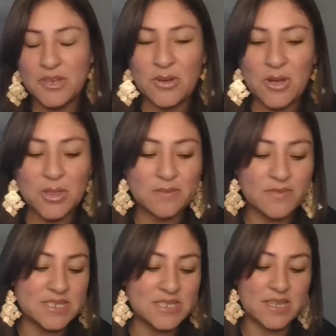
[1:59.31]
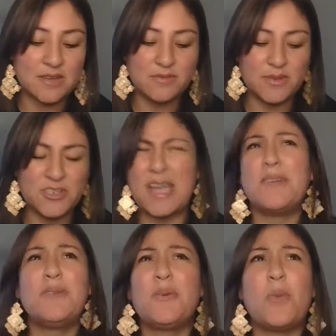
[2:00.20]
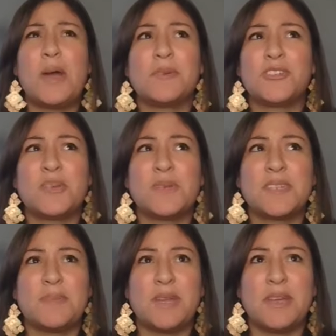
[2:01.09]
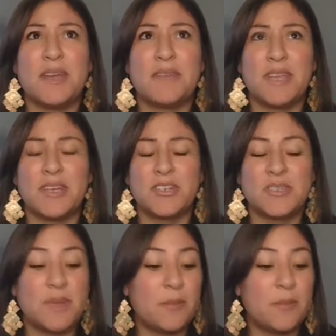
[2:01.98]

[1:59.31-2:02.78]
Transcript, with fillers: you know, all of this stuff, which I don't know why I would share with somebody kind of like I just